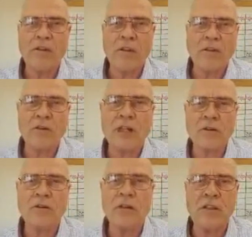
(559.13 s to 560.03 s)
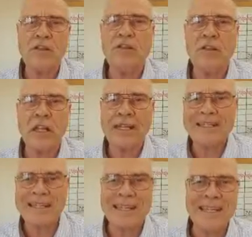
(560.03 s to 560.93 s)
it's 30, 30, 30, and
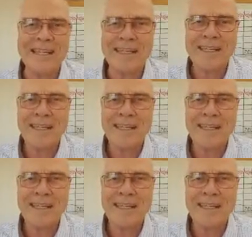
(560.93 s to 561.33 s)
10.